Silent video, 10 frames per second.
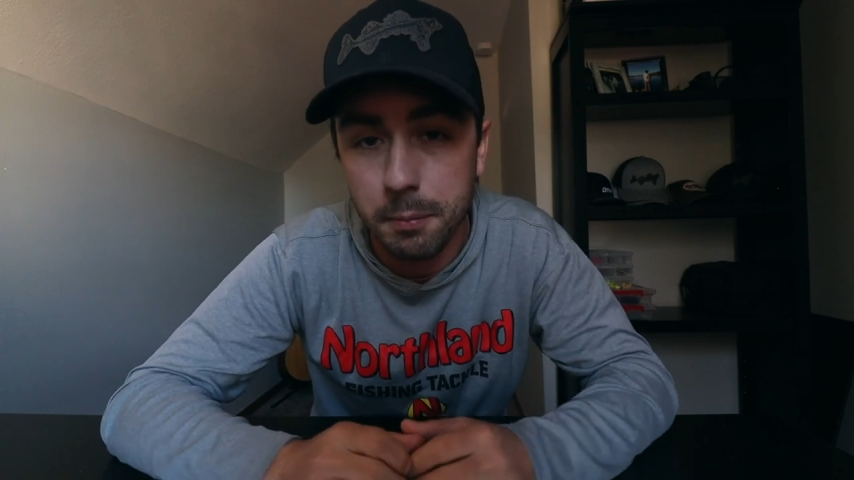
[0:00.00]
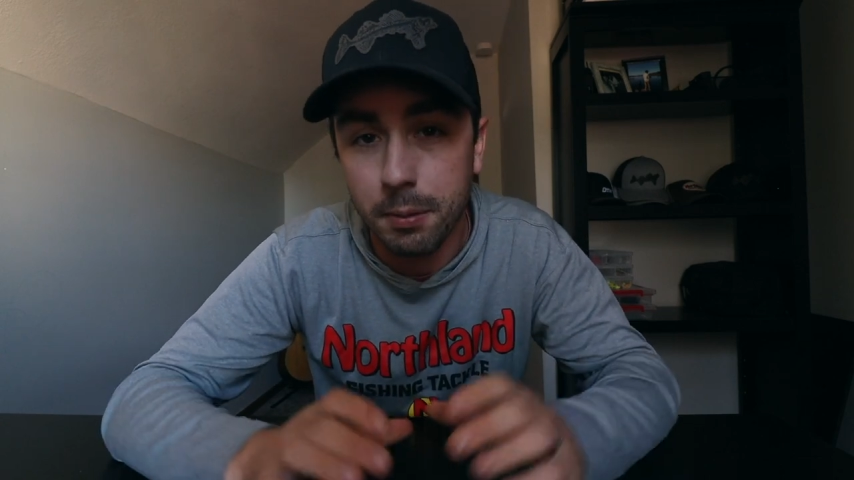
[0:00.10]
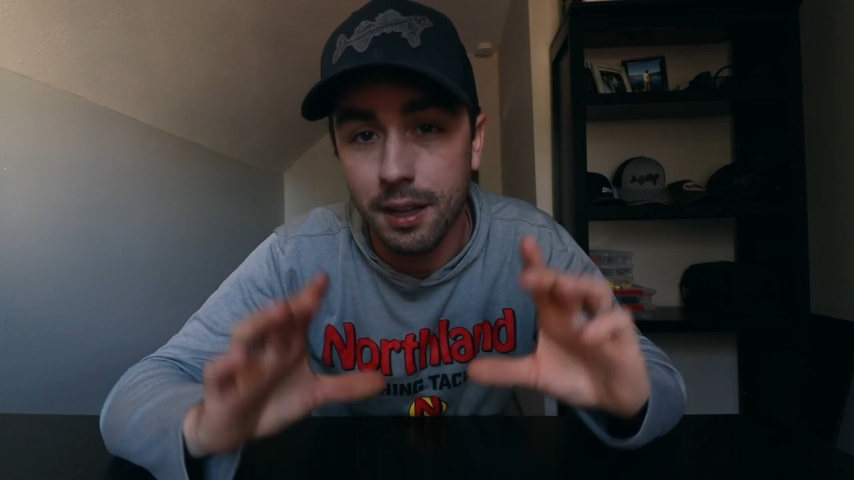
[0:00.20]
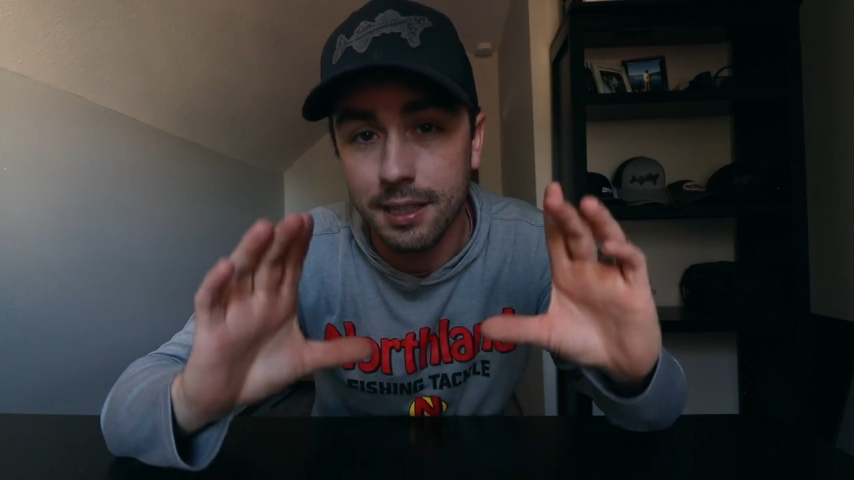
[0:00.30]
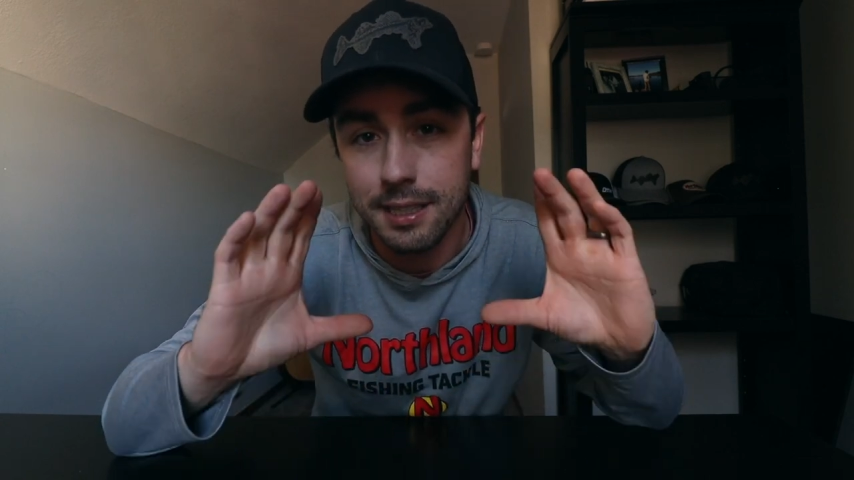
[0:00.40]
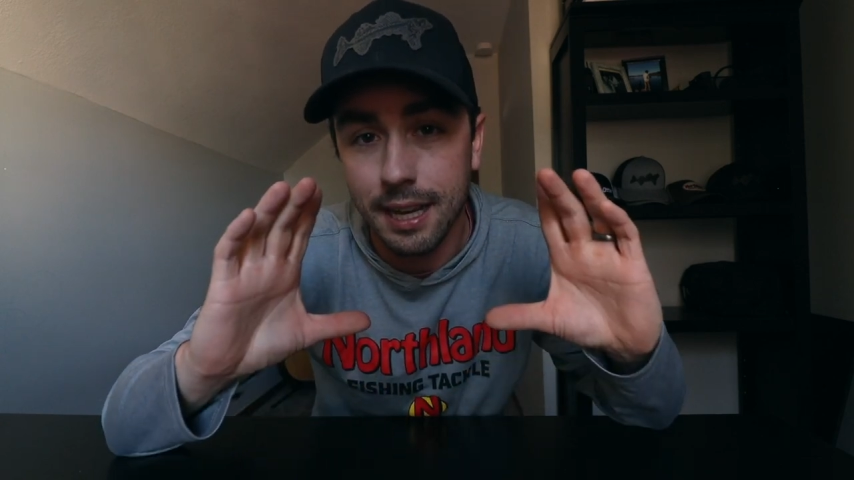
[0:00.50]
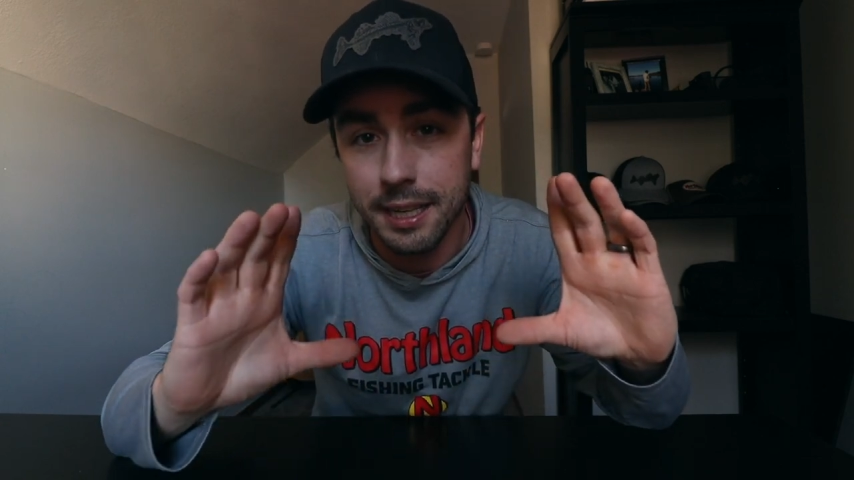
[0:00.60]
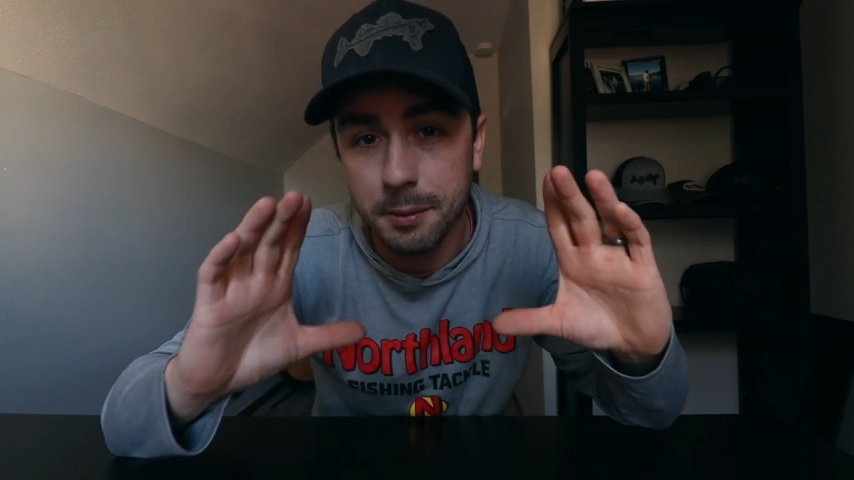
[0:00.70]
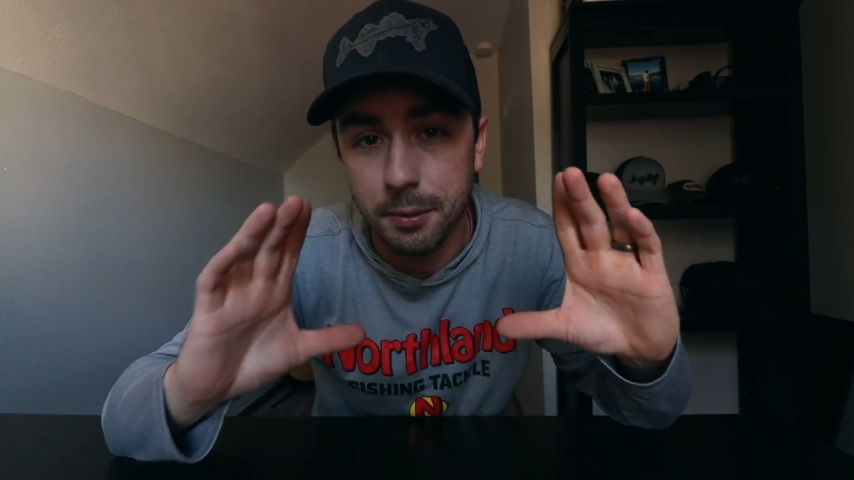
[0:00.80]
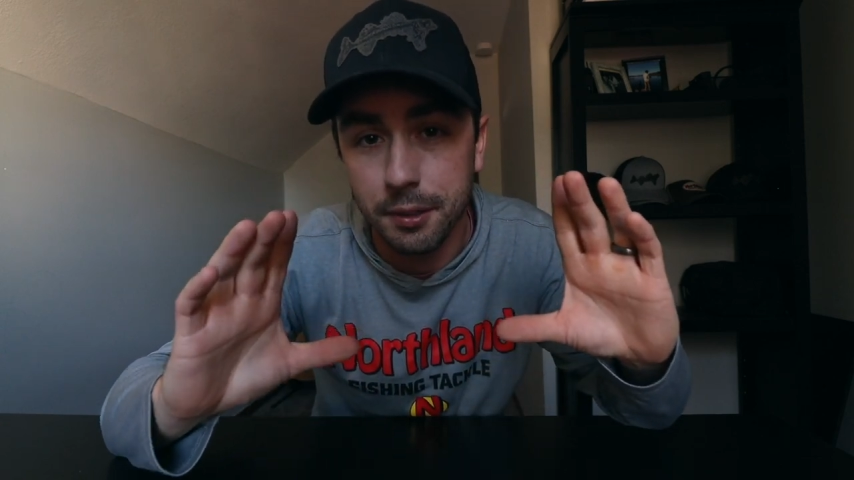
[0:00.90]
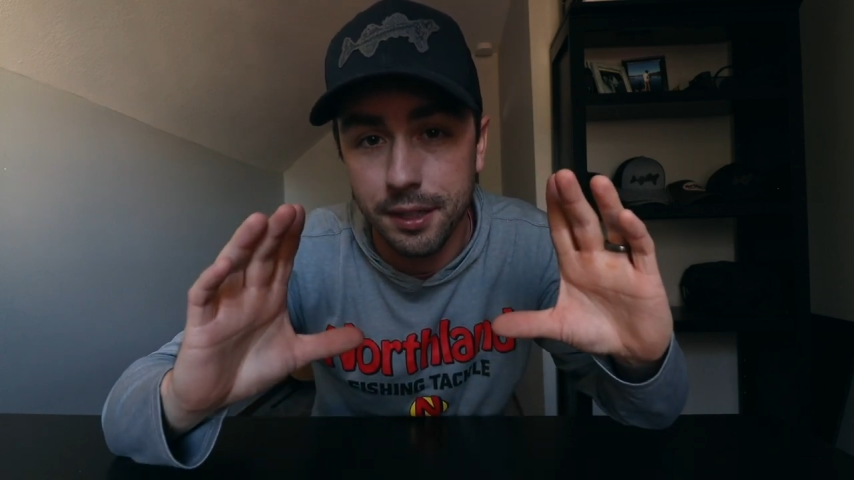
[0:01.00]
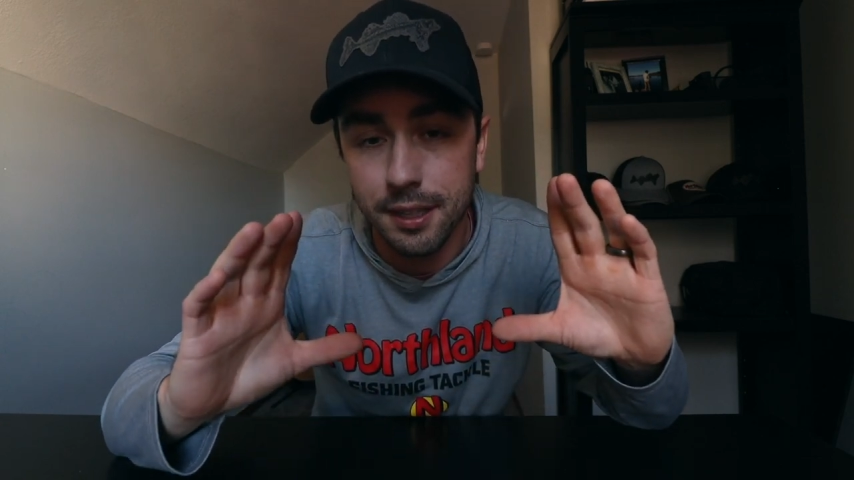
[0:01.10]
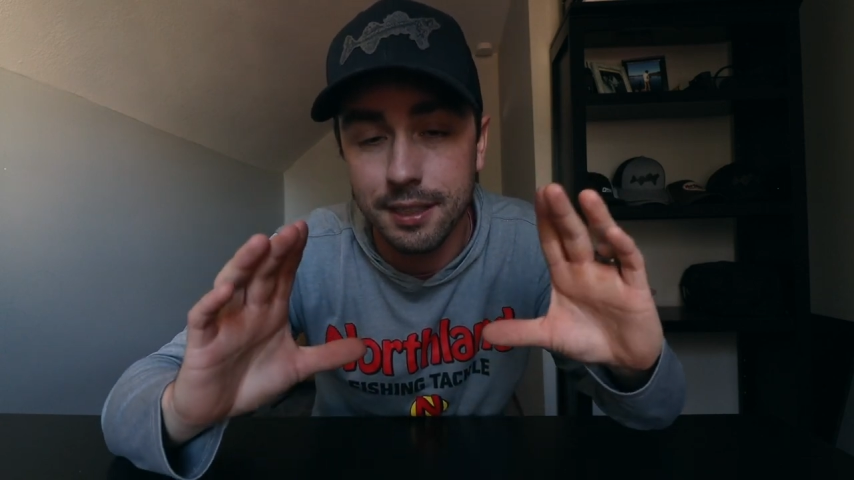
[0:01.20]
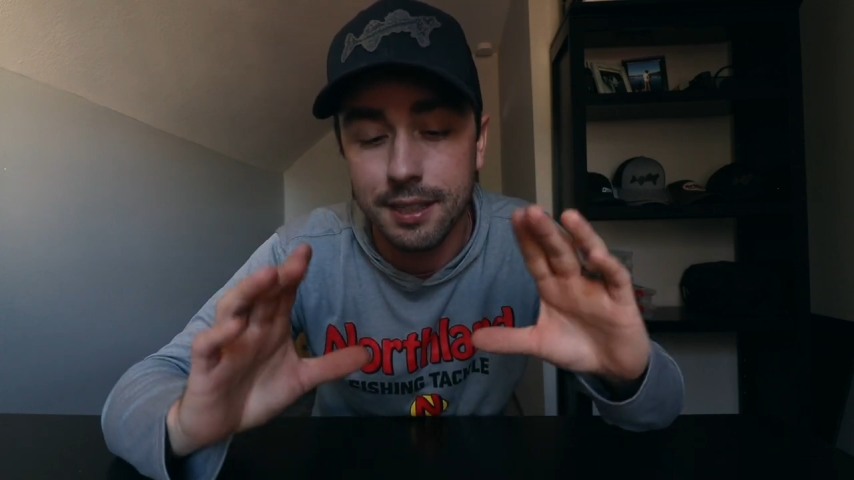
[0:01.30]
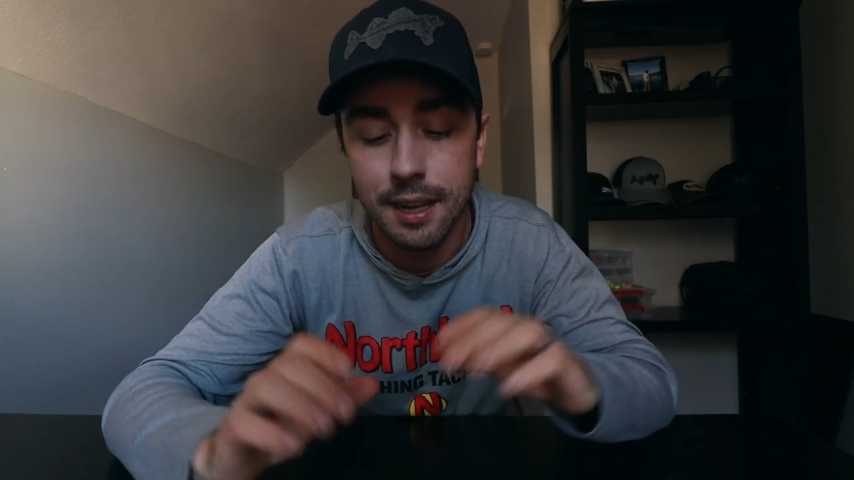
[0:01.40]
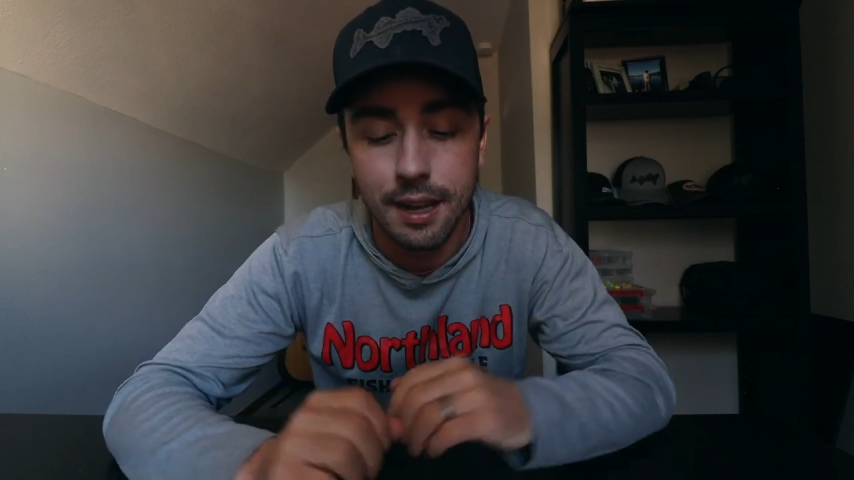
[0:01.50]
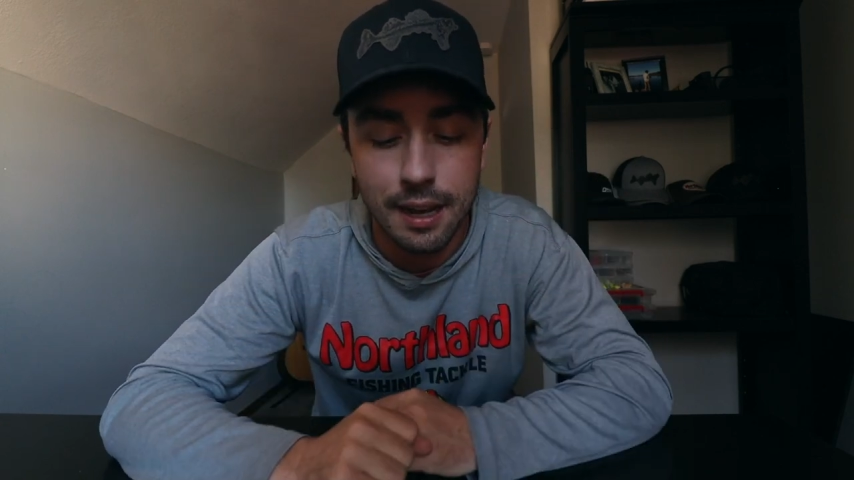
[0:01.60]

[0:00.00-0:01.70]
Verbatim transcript: plus size bluegills,